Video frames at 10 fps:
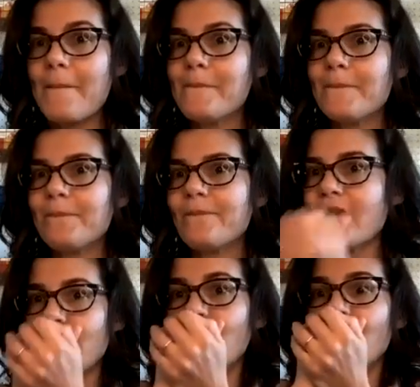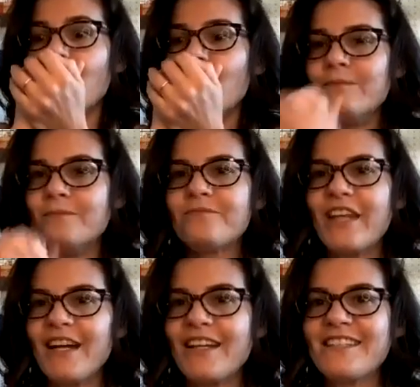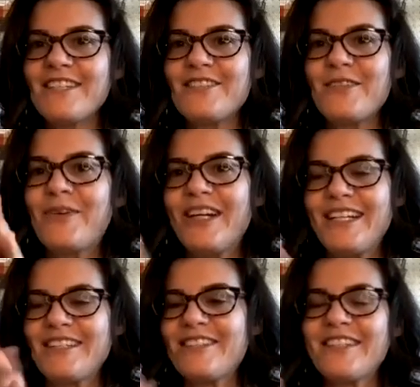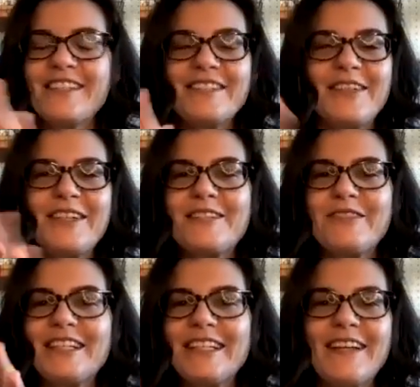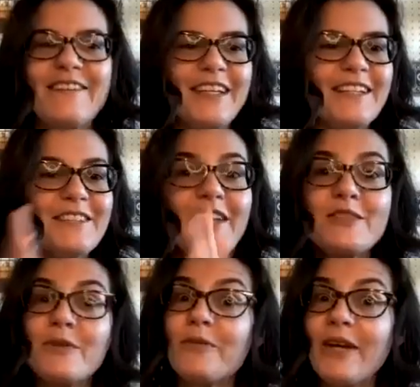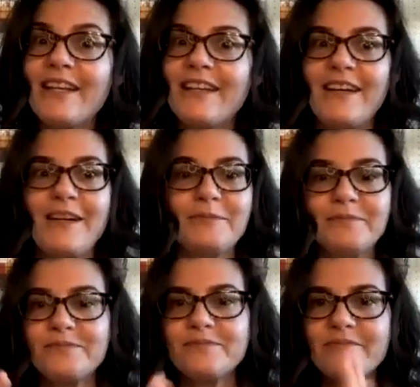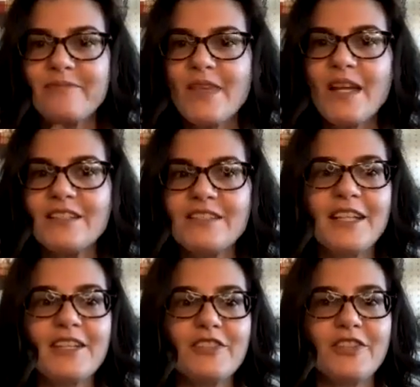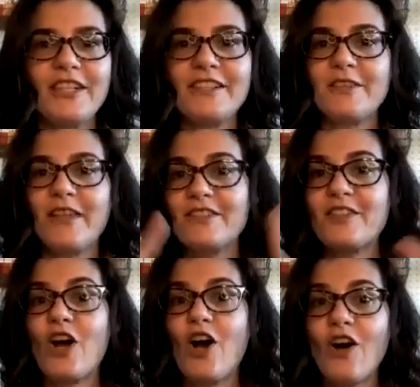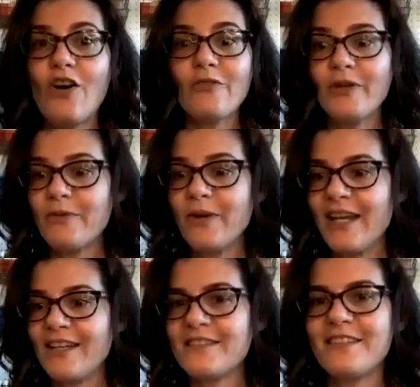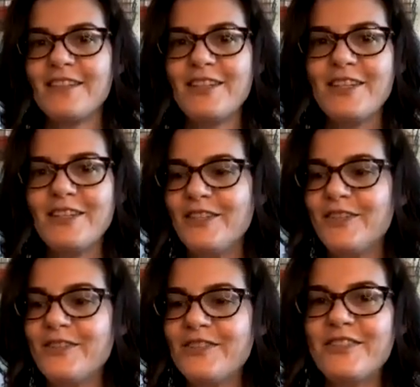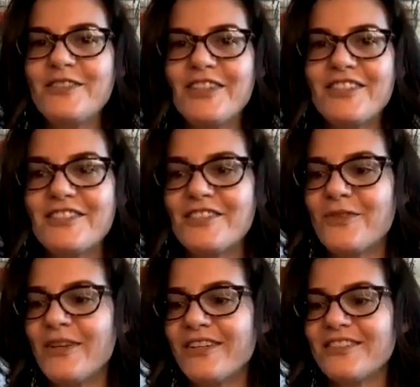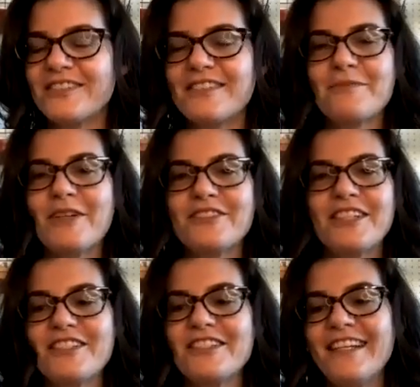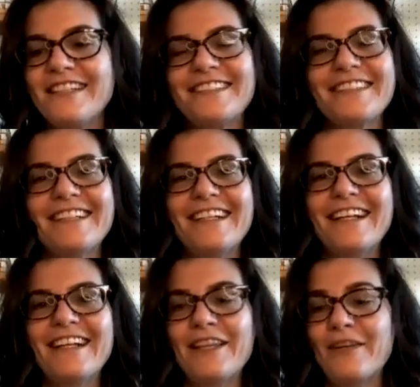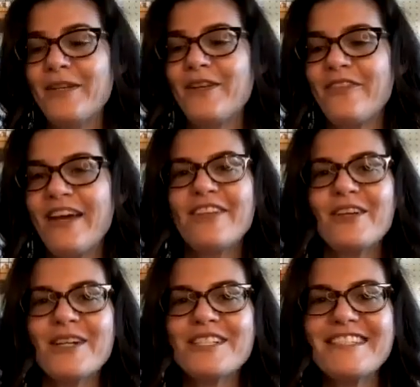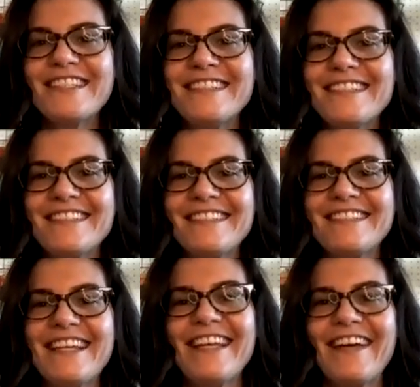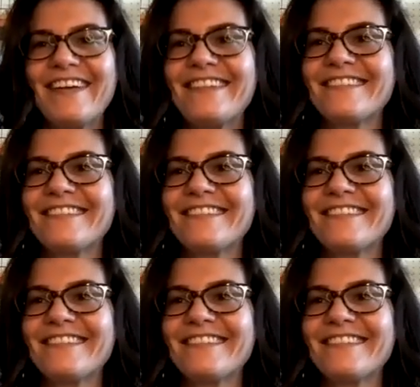I could taste the orange. So it's really lovely. So that's one way to take it internally. So that's all 3 ways you can use doTERRA essential oils: smell, touch, and taste. Let me know if you have any questions. Take care.